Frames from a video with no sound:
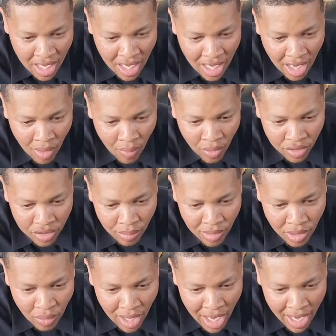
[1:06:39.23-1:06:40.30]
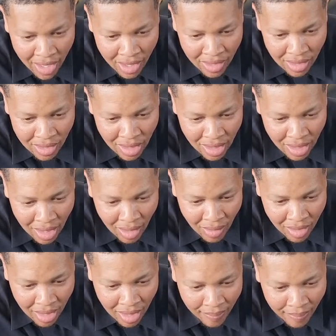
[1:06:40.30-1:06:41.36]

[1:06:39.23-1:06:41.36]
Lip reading: I want to be riding. Okay.